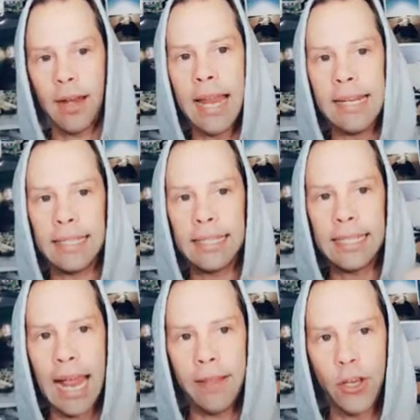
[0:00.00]

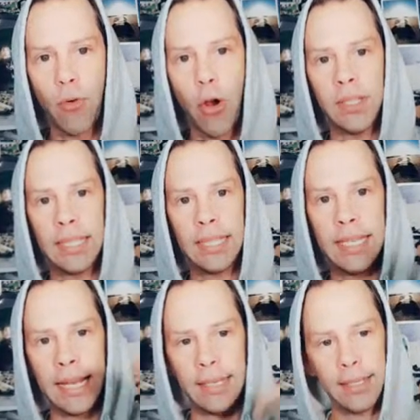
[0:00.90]
understand that your own
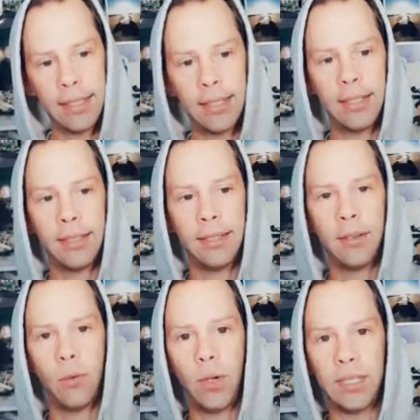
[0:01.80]
state
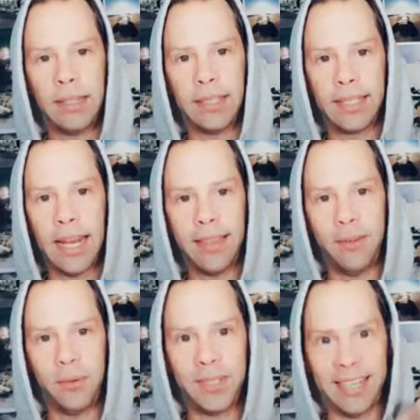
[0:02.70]
was in the state that
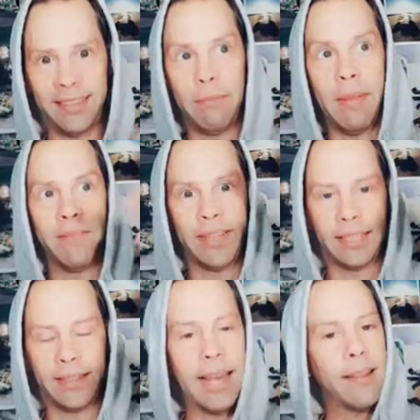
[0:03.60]
it was in that
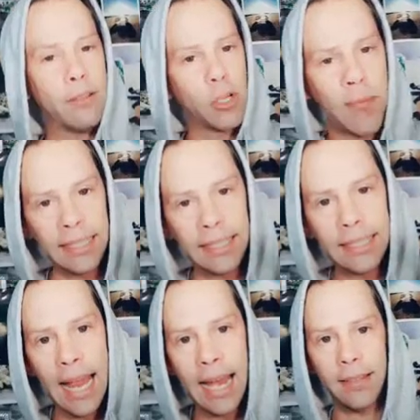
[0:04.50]
manifested that. And just by
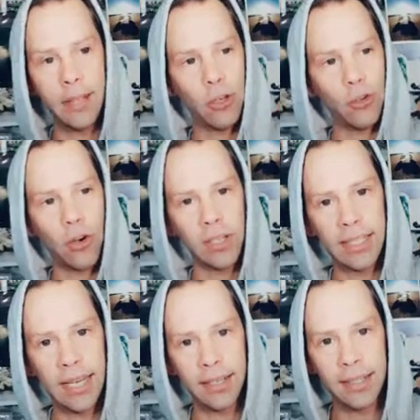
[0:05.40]
understanding that, you
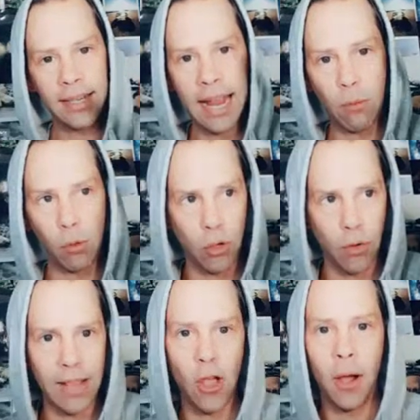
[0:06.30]
transcend it and will
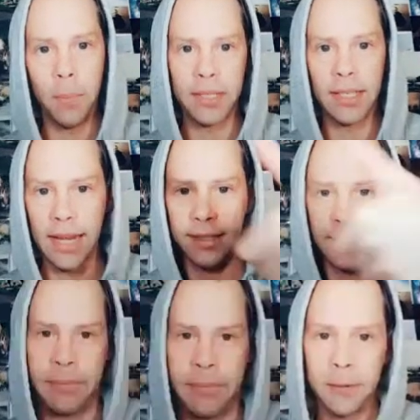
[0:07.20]
create the opposite next
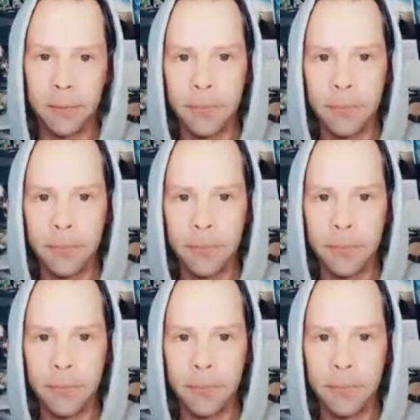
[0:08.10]
time.